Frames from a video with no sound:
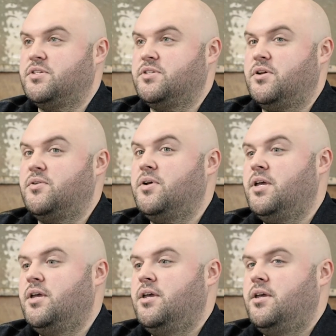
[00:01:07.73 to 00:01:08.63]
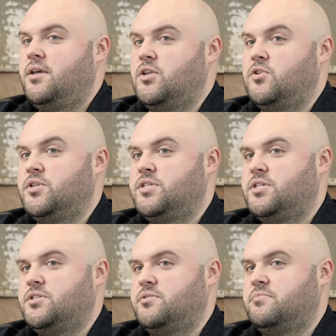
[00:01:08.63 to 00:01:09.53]
So, you know, the
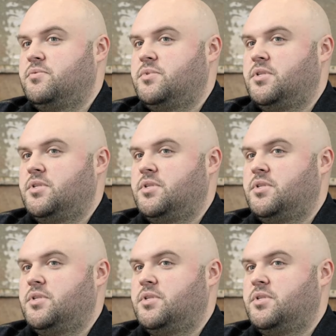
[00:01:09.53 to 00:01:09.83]
decision